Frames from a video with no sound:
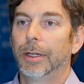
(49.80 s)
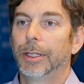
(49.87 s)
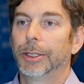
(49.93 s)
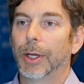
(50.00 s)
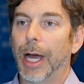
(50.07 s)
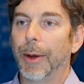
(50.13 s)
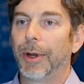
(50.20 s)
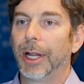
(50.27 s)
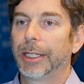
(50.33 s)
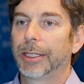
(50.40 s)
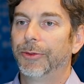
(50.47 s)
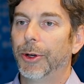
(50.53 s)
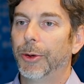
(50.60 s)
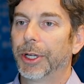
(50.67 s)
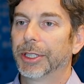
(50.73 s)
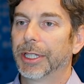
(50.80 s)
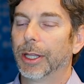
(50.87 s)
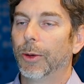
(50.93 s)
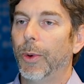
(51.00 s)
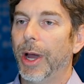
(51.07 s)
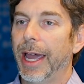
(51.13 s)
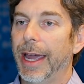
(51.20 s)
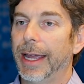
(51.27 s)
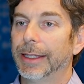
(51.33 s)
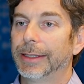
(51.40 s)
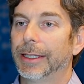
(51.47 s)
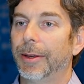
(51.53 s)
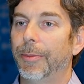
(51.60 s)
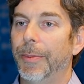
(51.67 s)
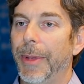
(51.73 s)
So I would like to focus on the ways
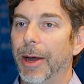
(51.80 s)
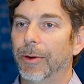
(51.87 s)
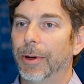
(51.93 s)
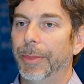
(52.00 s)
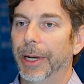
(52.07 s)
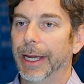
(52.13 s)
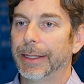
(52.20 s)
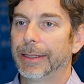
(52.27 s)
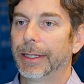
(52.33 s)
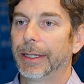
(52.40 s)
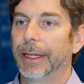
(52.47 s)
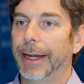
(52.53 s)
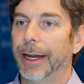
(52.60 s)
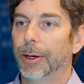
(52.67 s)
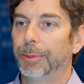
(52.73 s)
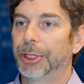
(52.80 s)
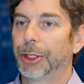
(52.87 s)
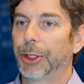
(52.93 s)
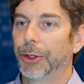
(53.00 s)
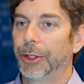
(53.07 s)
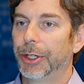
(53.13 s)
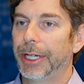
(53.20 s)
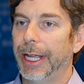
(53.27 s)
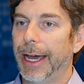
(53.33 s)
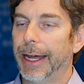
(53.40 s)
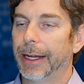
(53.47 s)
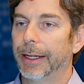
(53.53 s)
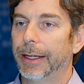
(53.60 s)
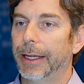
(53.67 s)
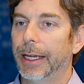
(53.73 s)
Malwarebytes can help secure your
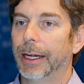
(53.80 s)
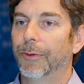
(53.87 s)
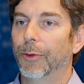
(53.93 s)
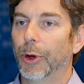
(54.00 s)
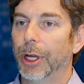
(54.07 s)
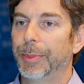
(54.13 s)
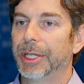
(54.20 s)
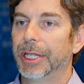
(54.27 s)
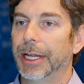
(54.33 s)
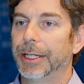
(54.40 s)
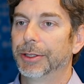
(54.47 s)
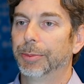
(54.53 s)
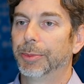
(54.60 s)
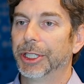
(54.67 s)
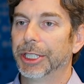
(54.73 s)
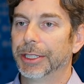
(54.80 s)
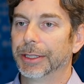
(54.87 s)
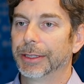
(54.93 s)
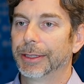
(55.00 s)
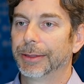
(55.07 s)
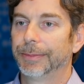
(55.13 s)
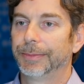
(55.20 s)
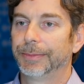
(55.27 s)
data and avoid potential breaches.